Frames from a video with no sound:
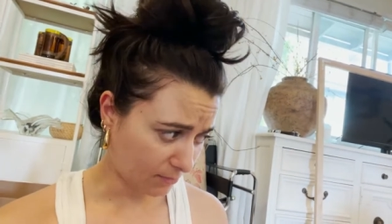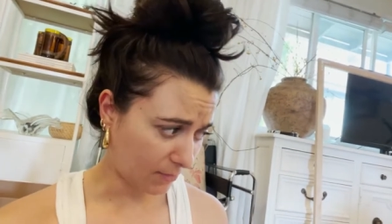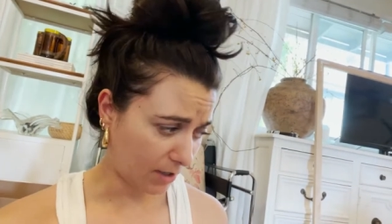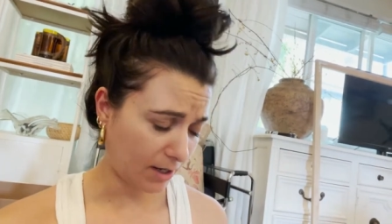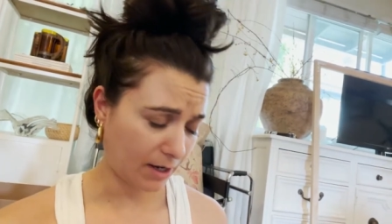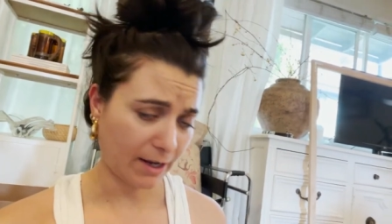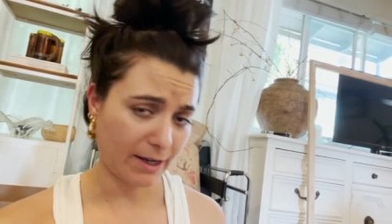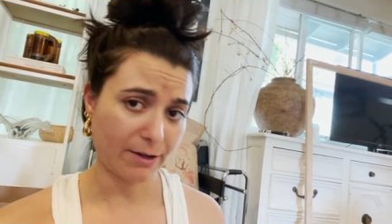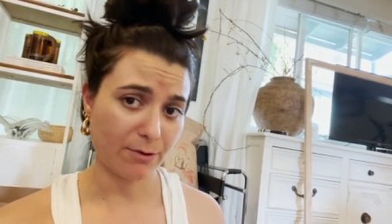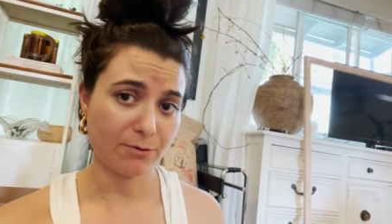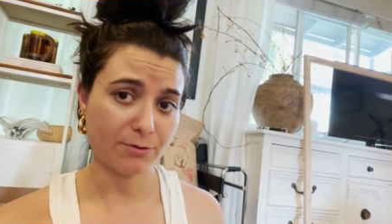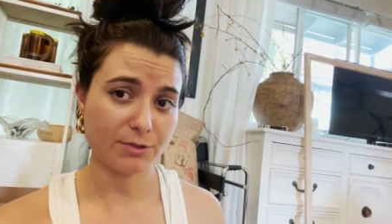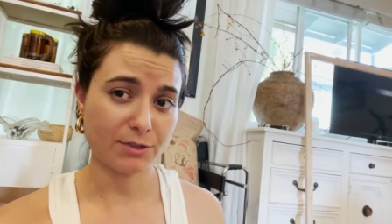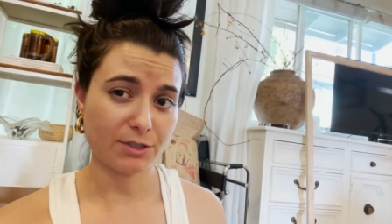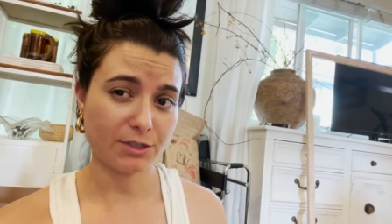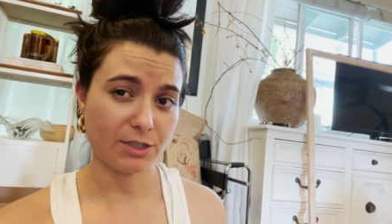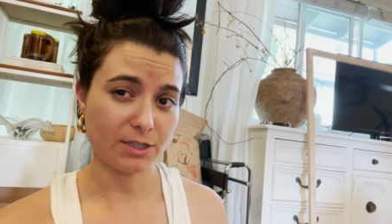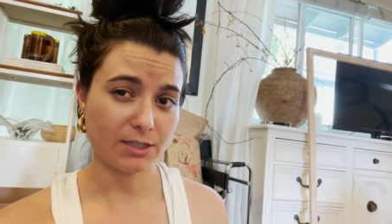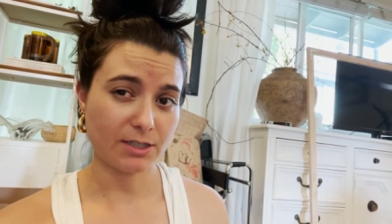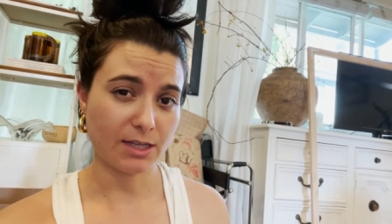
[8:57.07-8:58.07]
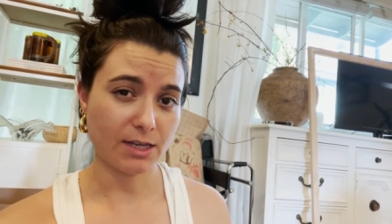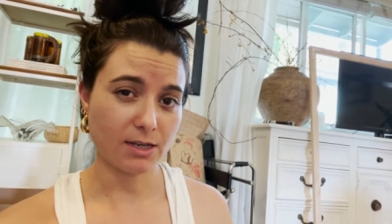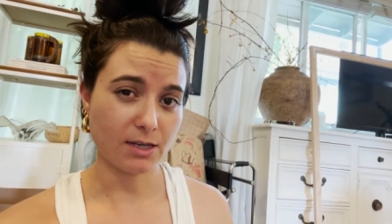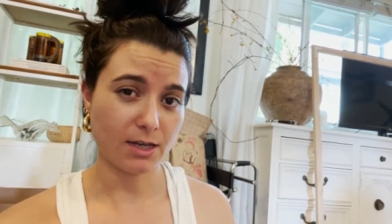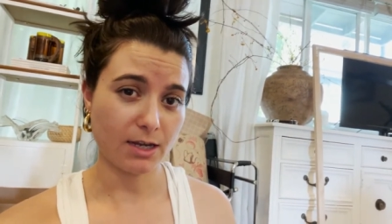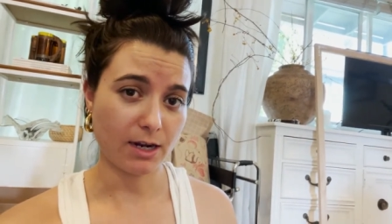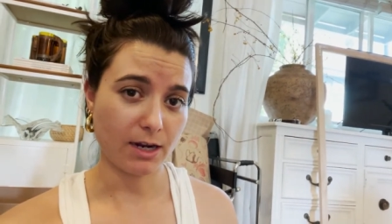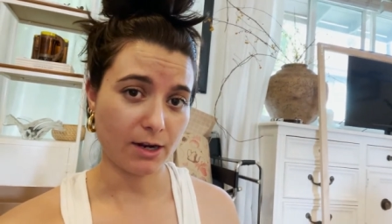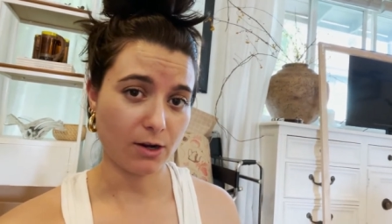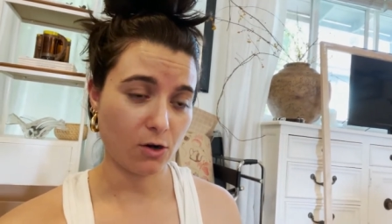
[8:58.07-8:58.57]
I was just
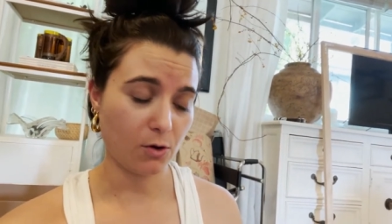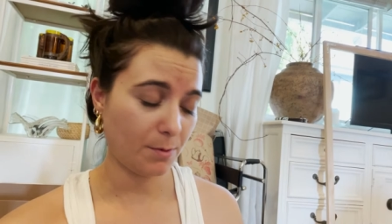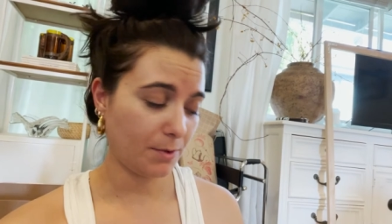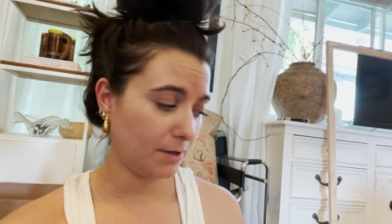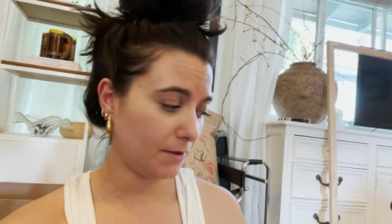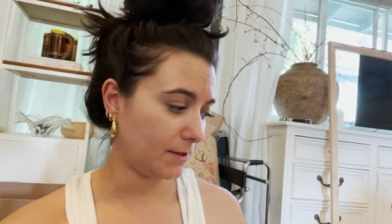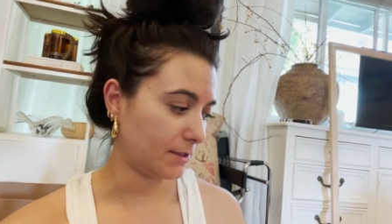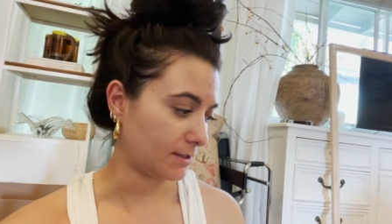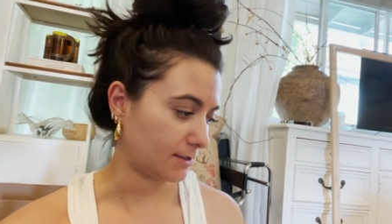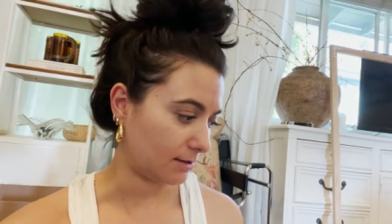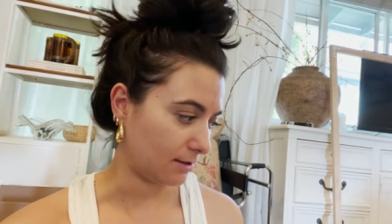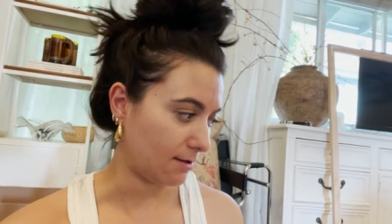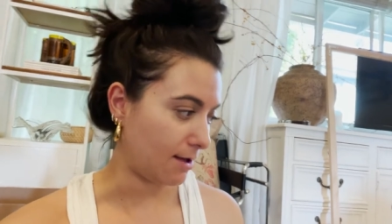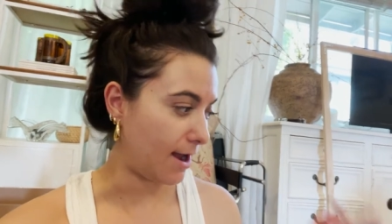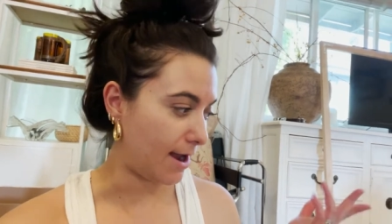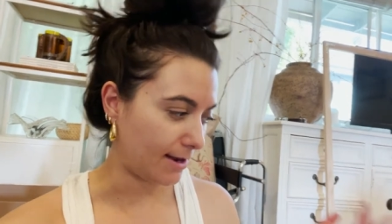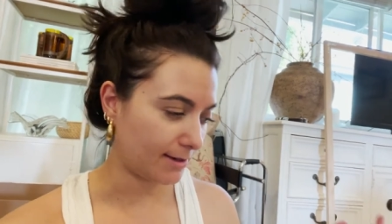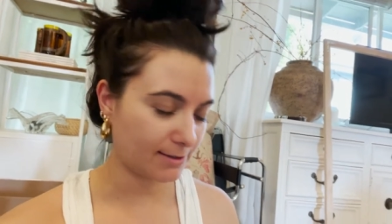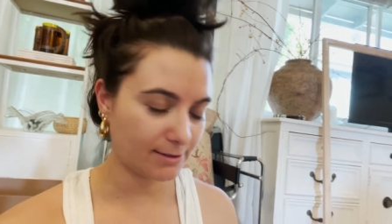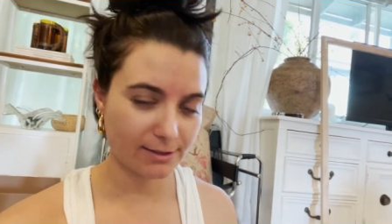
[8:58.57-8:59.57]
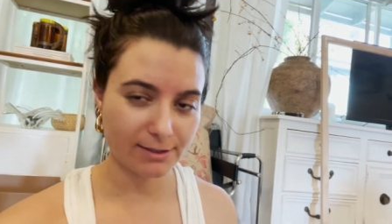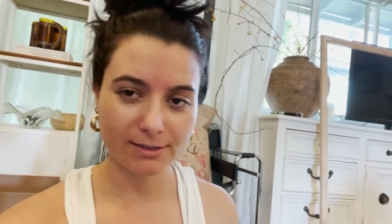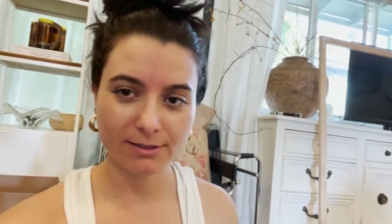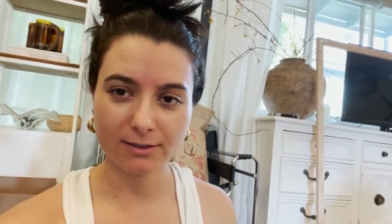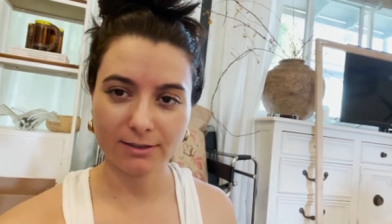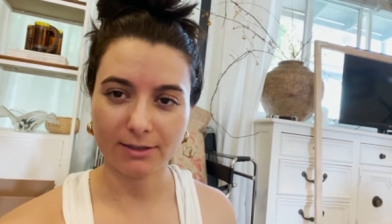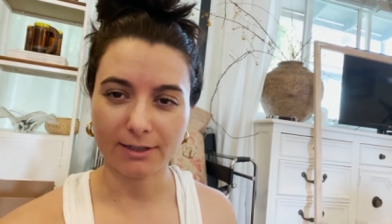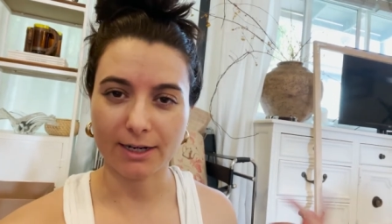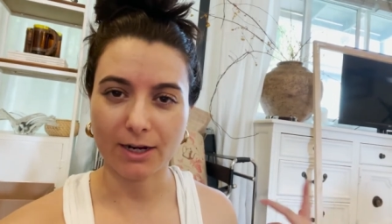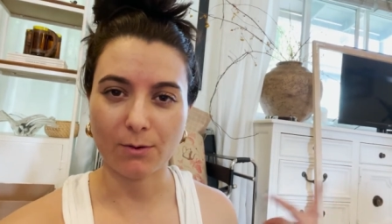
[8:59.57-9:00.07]
thinking, I hope that this lasts.
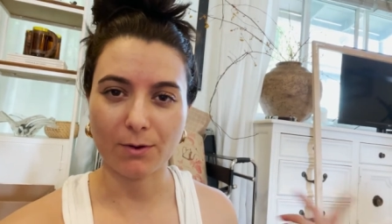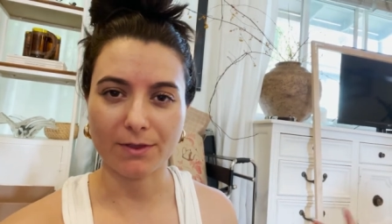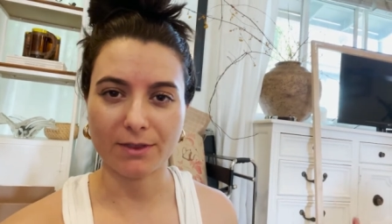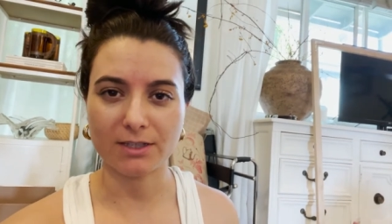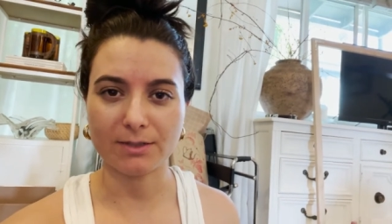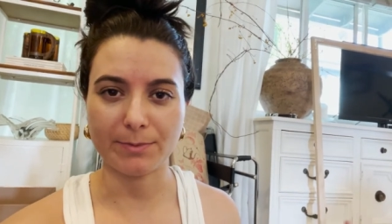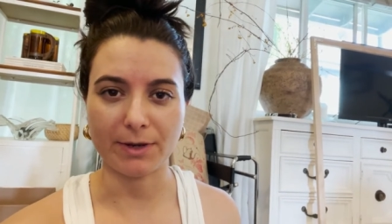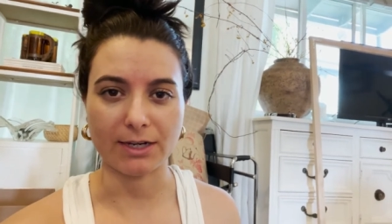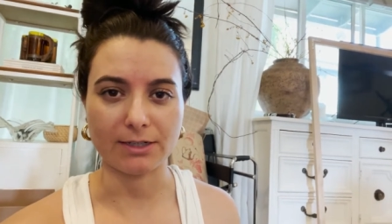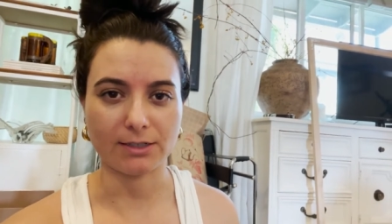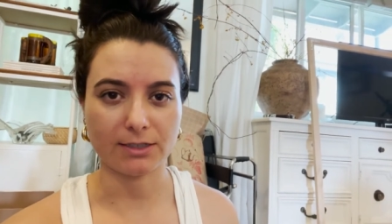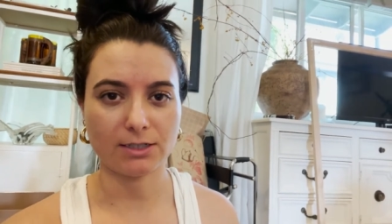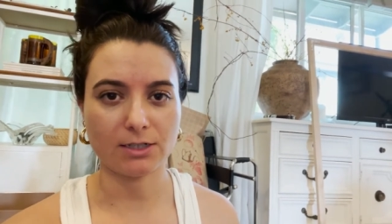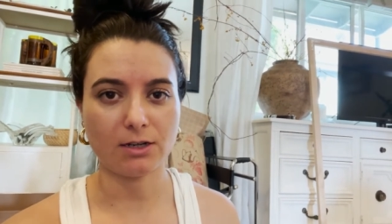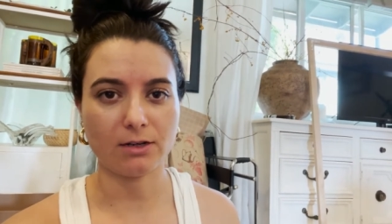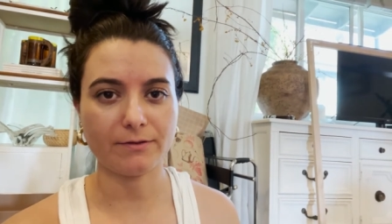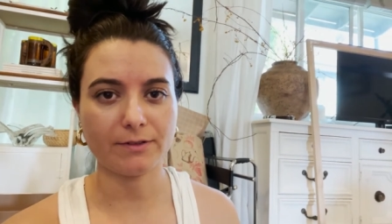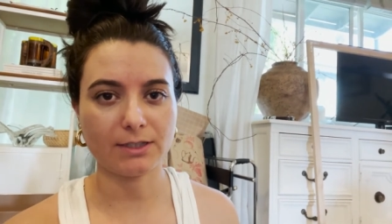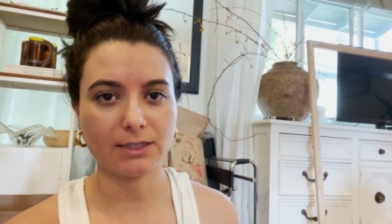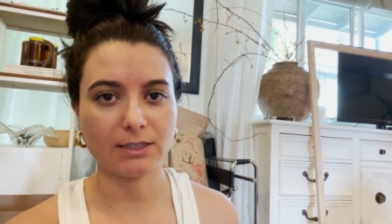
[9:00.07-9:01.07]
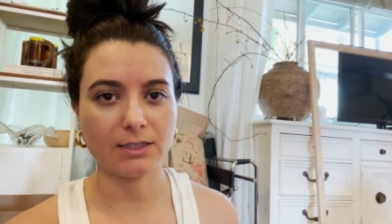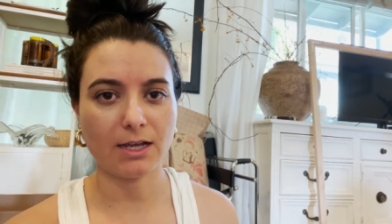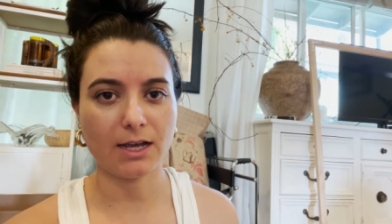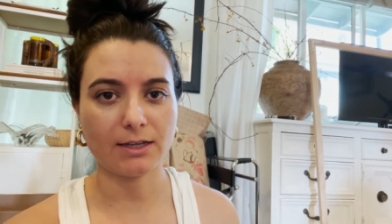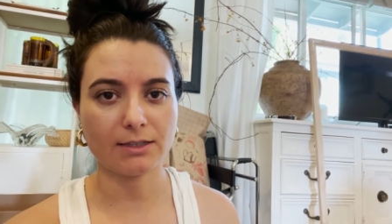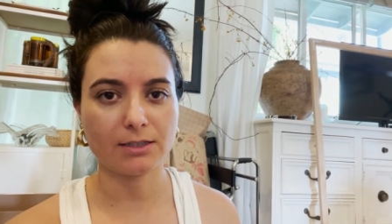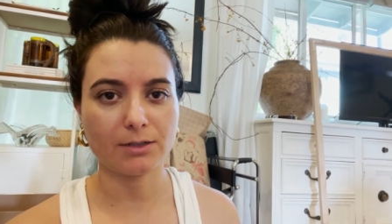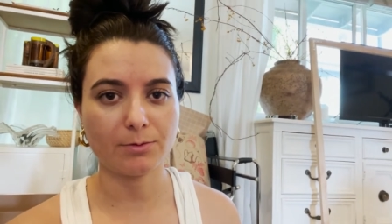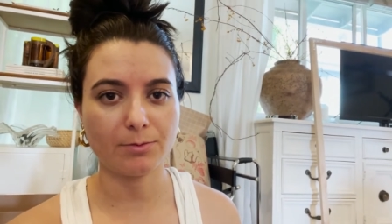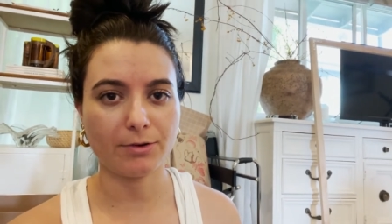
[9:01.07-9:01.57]
Like I want this painting to obviously
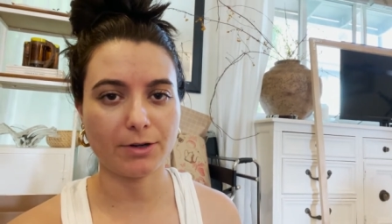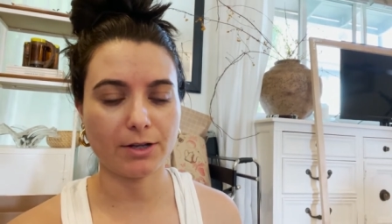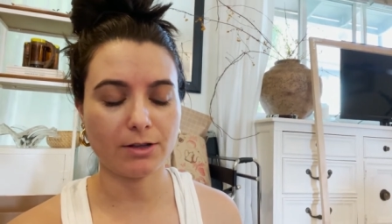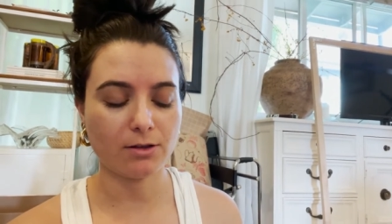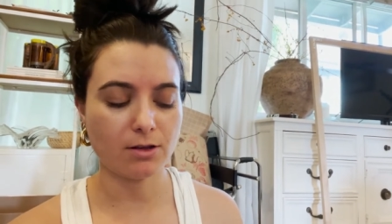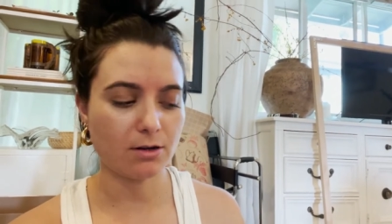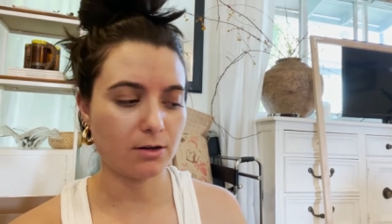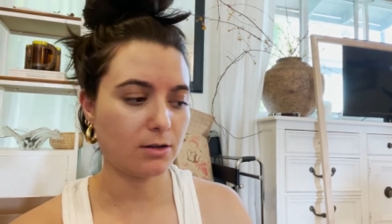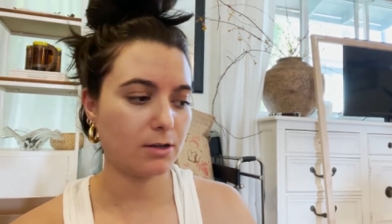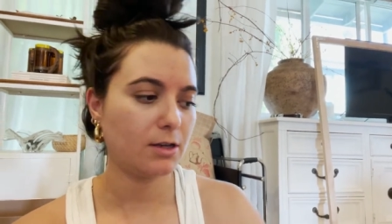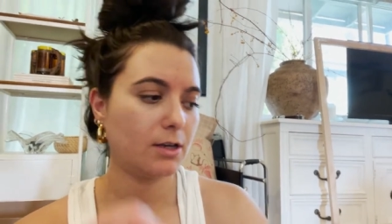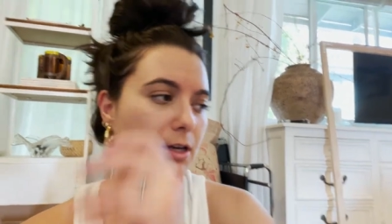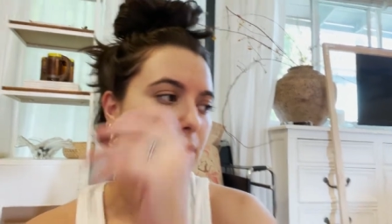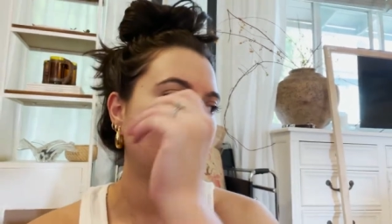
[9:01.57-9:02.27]
last pretty long.